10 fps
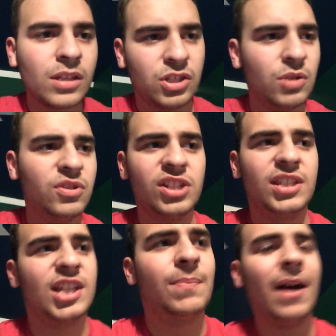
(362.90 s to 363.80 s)
you just
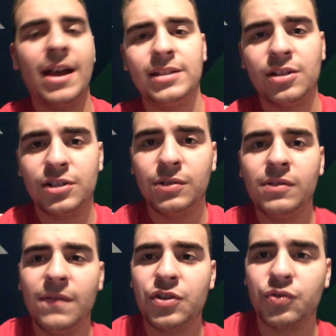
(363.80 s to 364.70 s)
despise your two
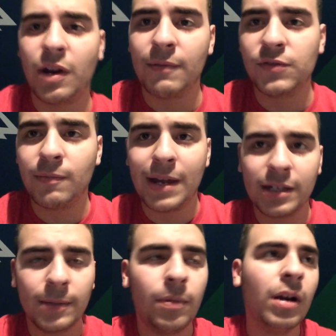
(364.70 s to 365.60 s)
division rivals for
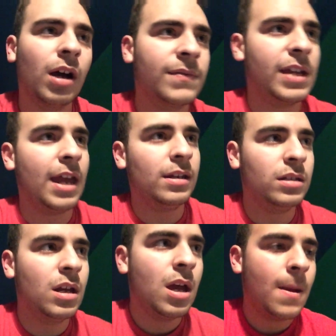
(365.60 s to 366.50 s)
making the playoffs.
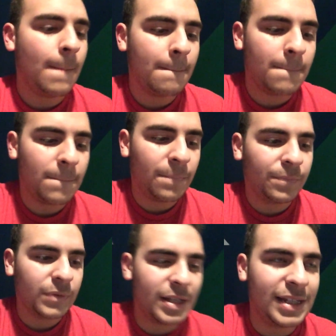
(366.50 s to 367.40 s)
And
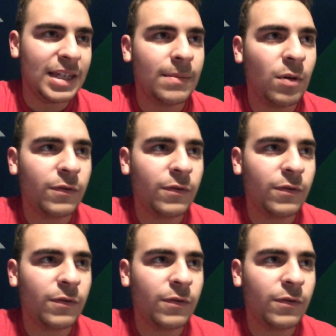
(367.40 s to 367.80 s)
to see them